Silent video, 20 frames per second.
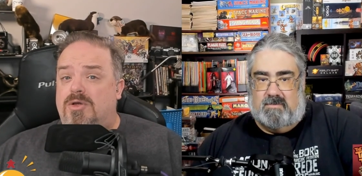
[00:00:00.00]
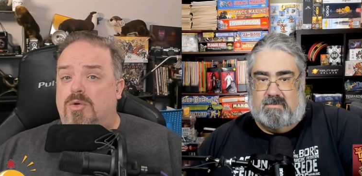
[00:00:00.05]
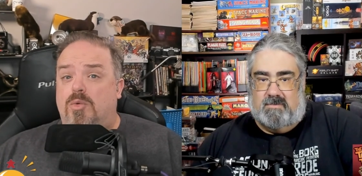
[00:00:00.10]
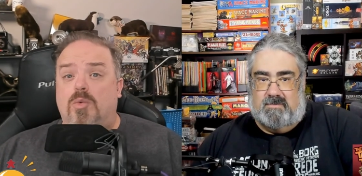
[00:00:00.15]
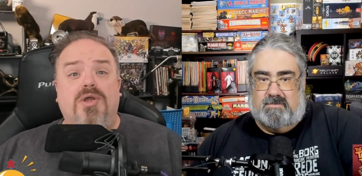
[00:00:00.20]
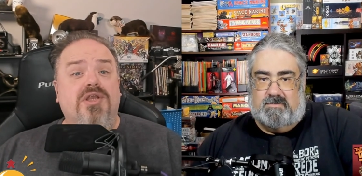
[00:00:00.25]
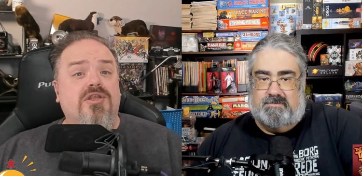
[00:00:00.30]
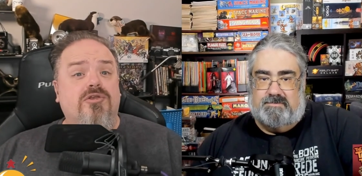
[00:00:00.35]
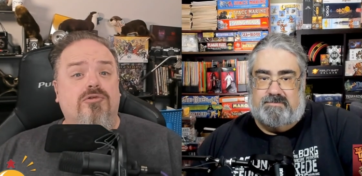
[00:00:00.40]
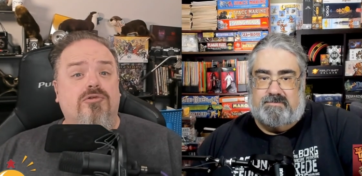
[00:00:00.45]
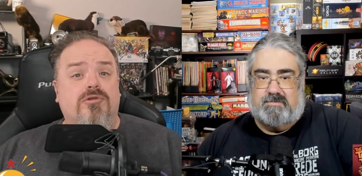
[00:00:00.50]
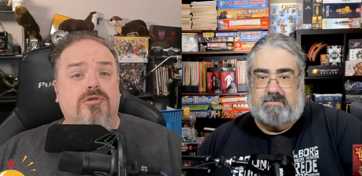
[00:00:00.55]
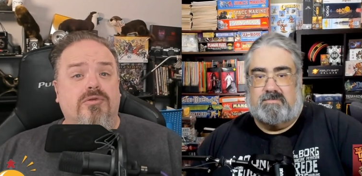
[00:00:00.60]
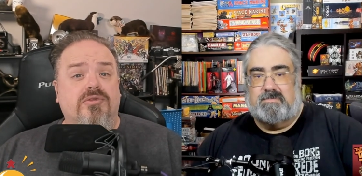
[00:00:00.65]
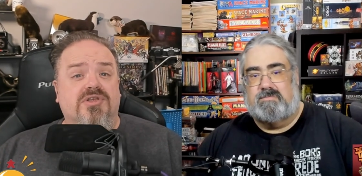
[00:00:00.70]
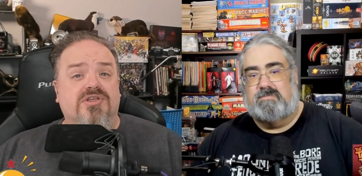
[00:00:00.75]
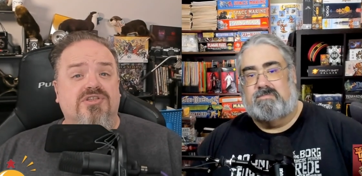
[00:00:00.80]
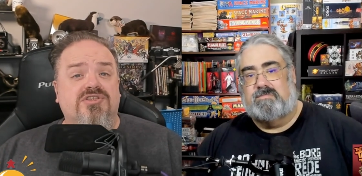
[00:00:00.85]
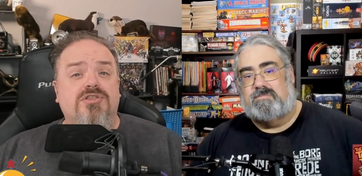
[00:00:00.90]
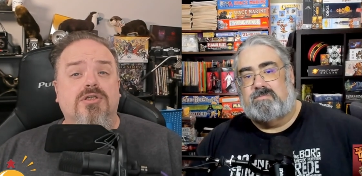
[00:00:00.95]
Speaker 1: When you do
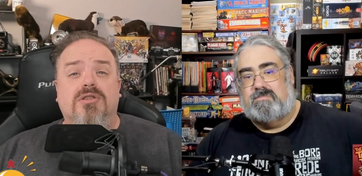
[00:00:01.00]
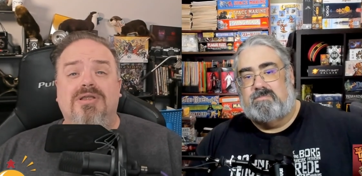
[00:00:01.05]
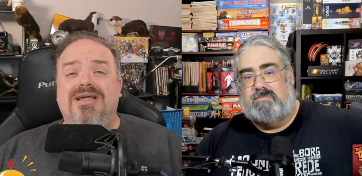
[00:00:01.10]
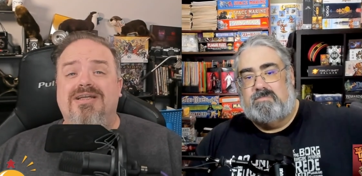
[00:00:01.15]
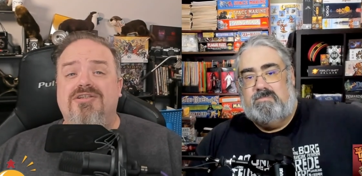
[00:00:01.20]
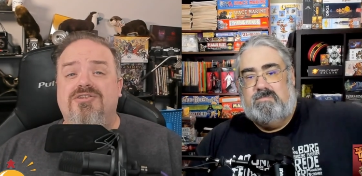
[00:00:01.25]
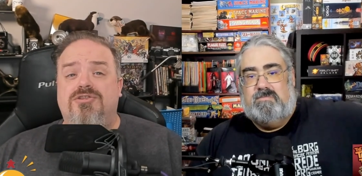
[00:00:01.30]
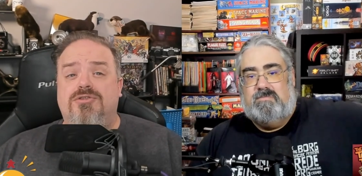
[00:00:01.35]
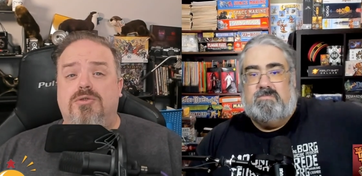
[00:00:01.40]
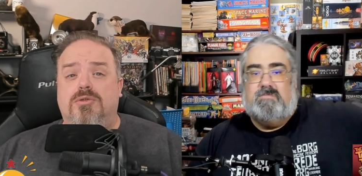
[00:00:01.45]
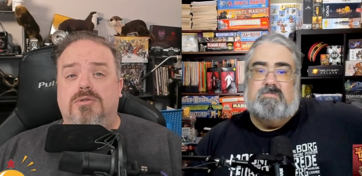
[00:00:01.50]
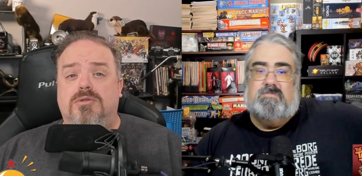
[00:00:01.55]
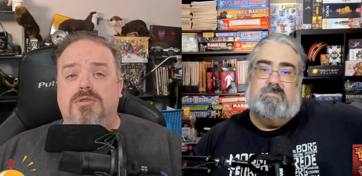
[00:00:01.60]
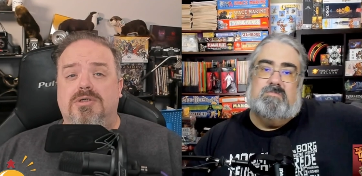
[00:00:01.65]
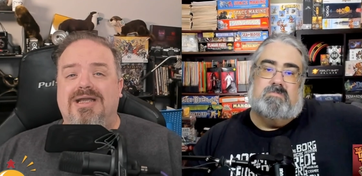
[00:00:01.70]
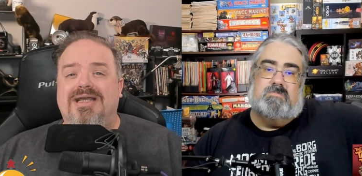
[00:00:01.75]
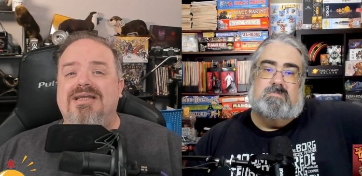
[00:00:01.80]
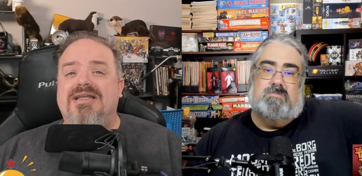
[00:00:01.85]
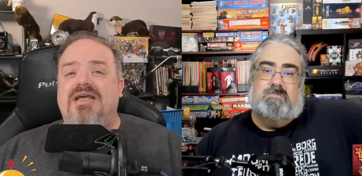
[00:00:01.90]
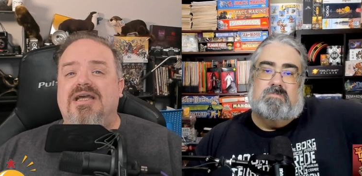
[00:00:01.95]
this, you'll get a score
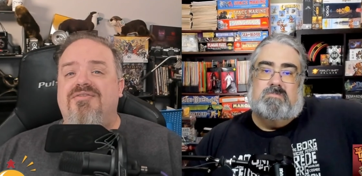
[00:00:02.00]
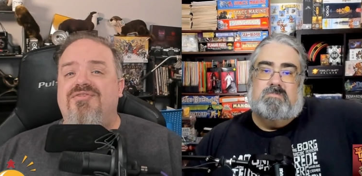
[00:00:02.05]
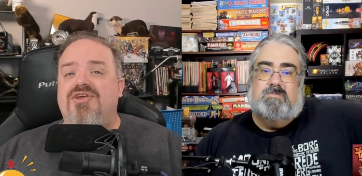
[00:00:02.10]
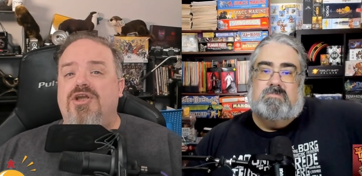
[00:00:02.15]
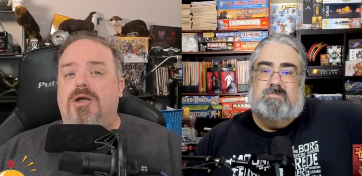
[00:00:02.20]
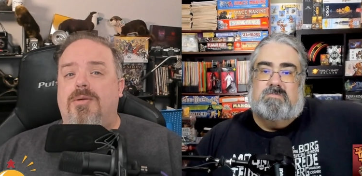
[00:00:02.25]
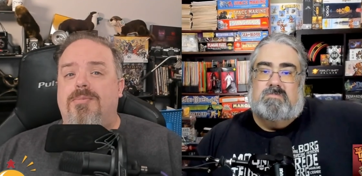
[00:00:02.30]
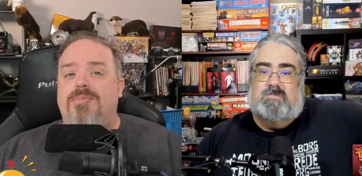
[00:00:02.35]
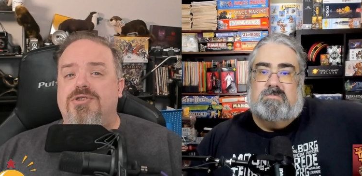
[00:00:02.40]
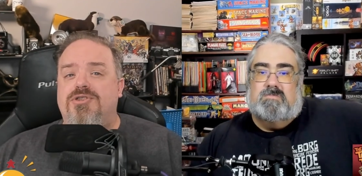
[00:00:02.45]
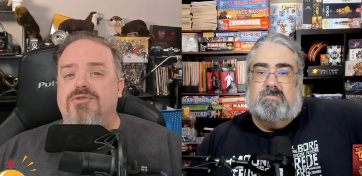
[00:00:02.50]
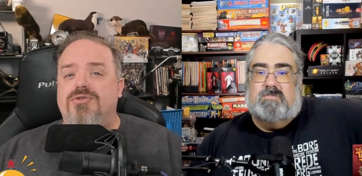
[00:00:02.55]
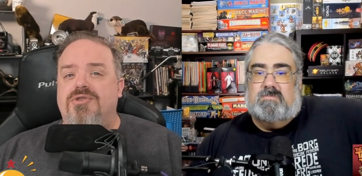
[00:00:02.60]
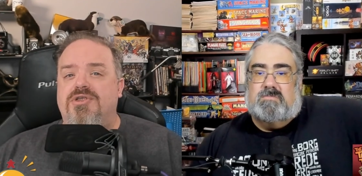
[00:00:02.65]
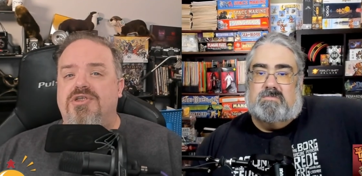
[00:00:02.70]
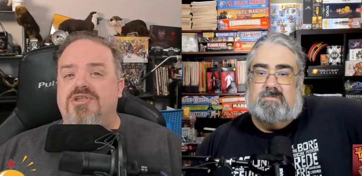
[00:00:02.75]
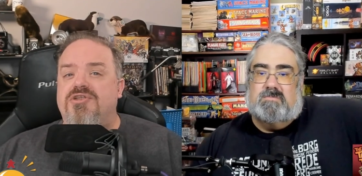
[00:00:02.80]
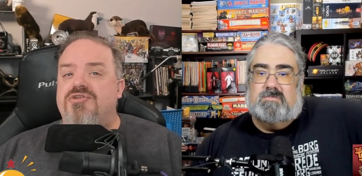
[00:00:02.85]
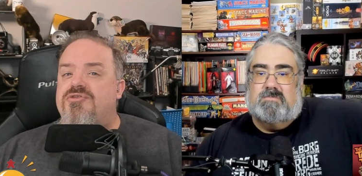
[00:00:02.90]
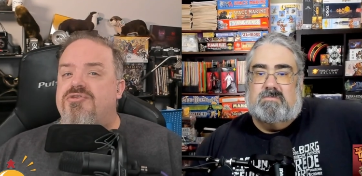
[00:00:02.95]
and have the
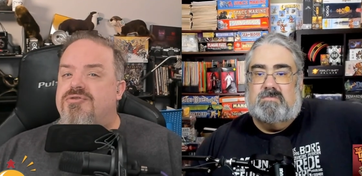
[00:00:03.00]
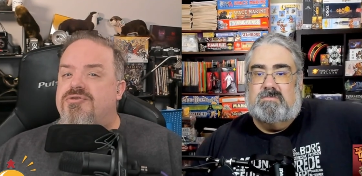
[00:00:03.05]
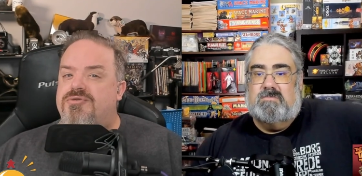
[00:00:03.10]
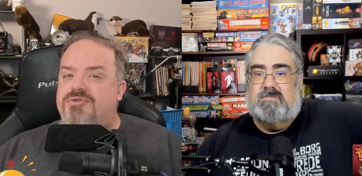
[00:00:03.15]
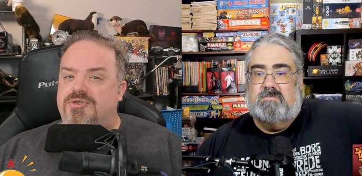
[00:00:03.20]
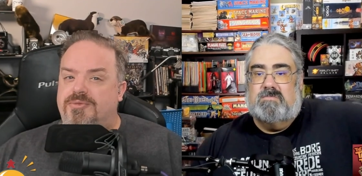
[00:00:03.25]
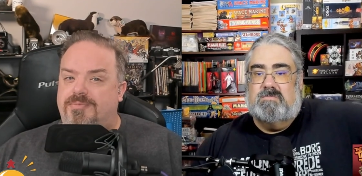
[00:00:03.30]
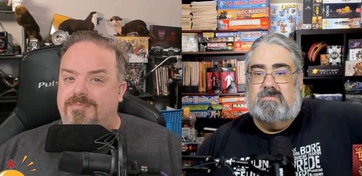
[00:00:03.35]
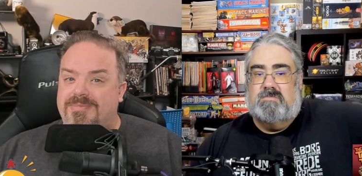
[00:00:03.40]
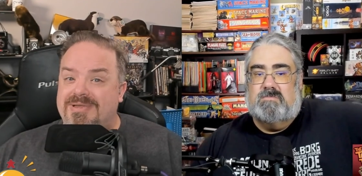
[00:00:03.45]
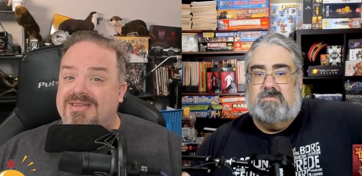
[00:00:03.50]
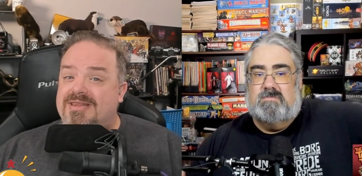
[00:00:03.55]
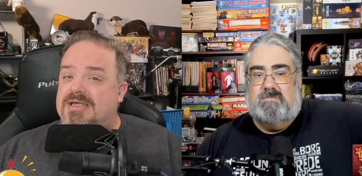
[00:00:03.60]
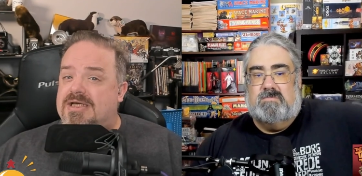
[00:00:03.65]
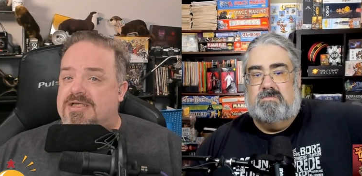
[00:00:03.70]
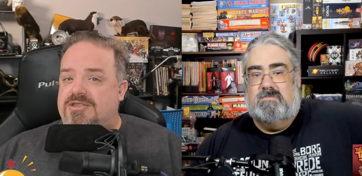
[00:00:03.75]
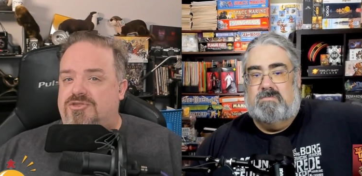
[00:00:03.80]
opportunity to submit that